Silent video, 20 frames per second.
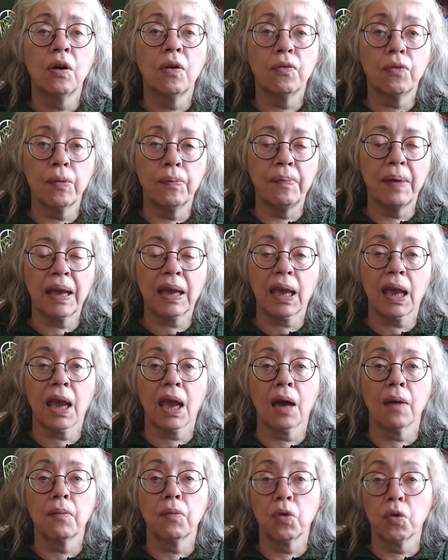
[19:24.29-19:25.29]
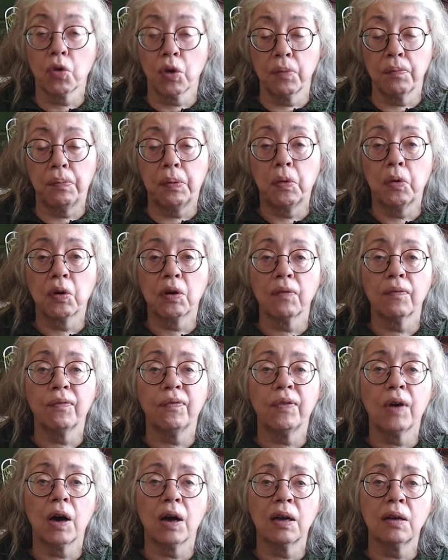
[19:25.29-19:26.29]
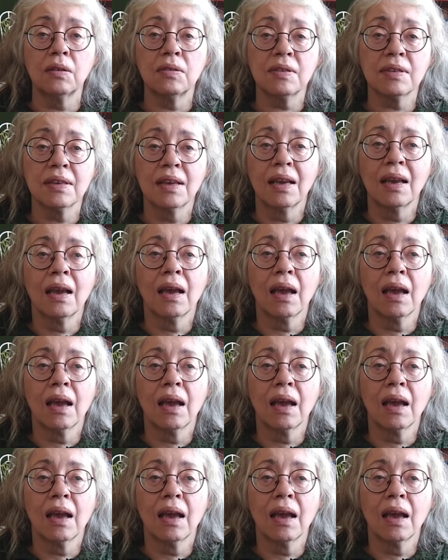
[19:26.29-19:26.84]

for backing up your important files,